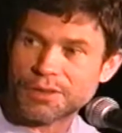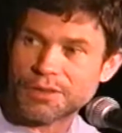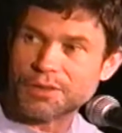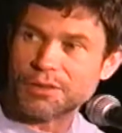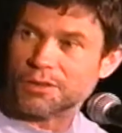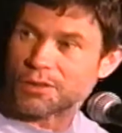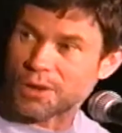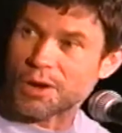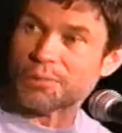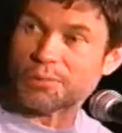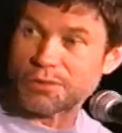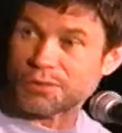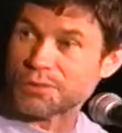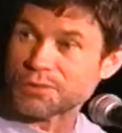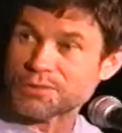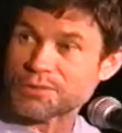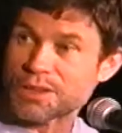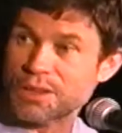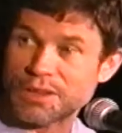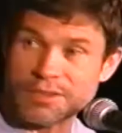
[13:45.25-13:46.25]
Hook up with
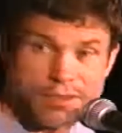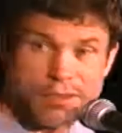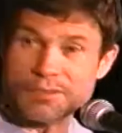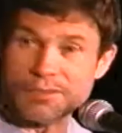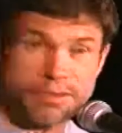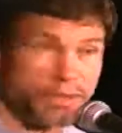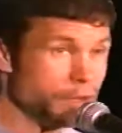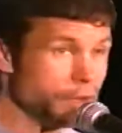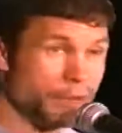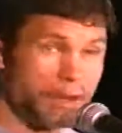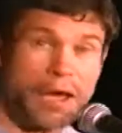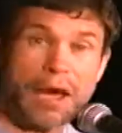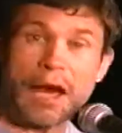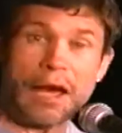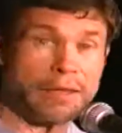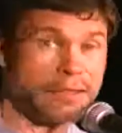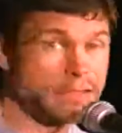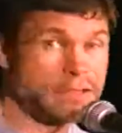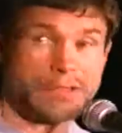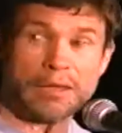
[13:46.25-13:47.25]
those cats because they're
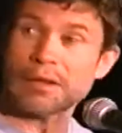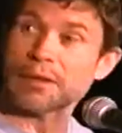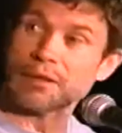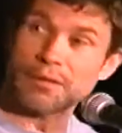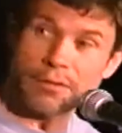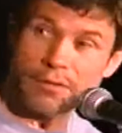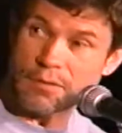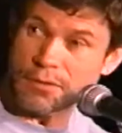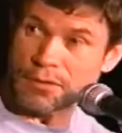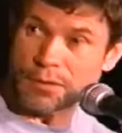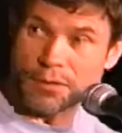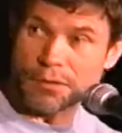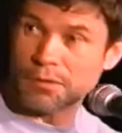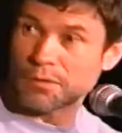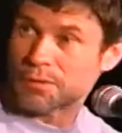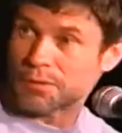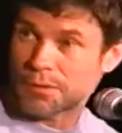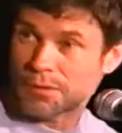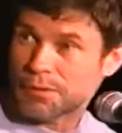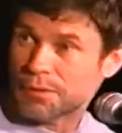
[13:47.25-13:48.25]
not standing still,
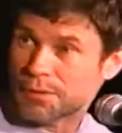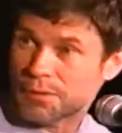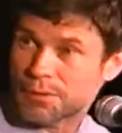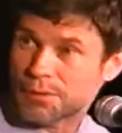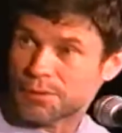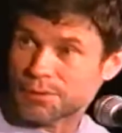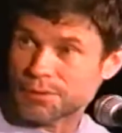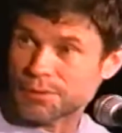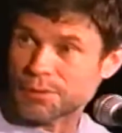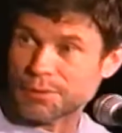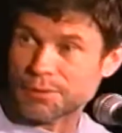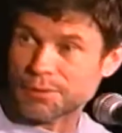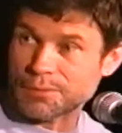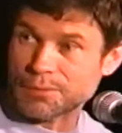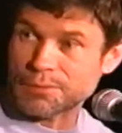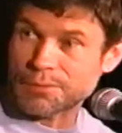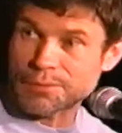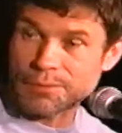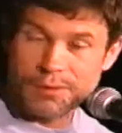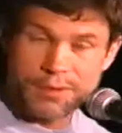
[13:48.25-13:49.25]
you know,
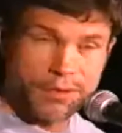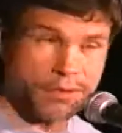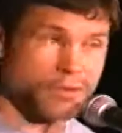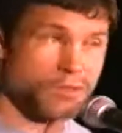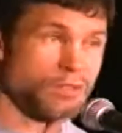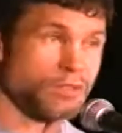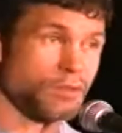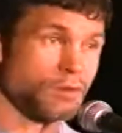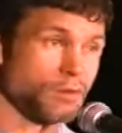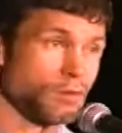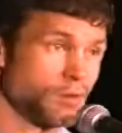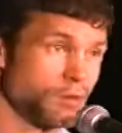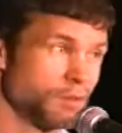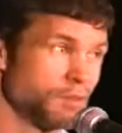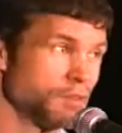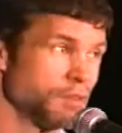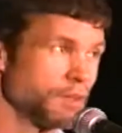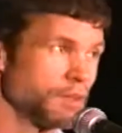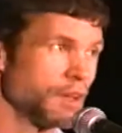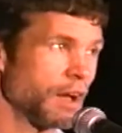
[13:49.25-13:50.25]
and so that
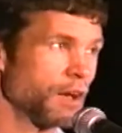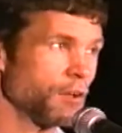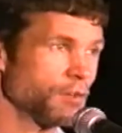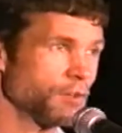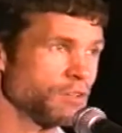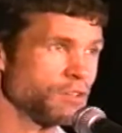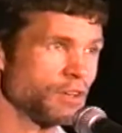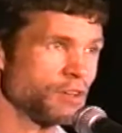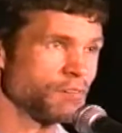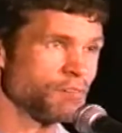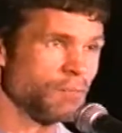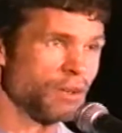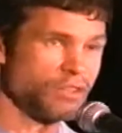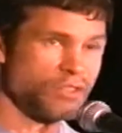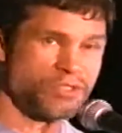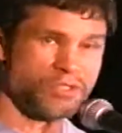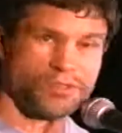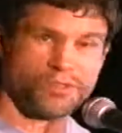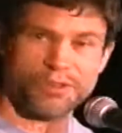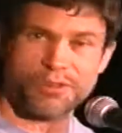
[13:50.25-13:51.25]
I always have
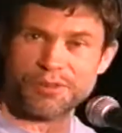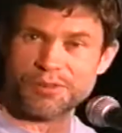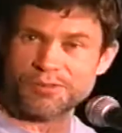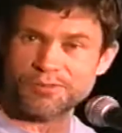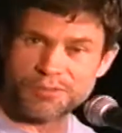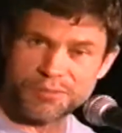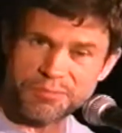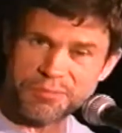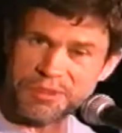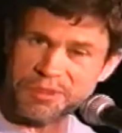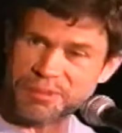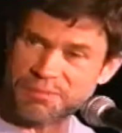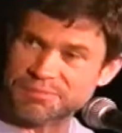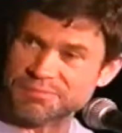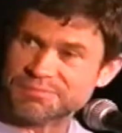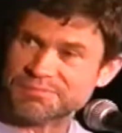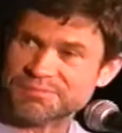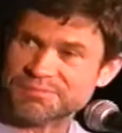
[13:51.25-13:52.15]
much to learn from them.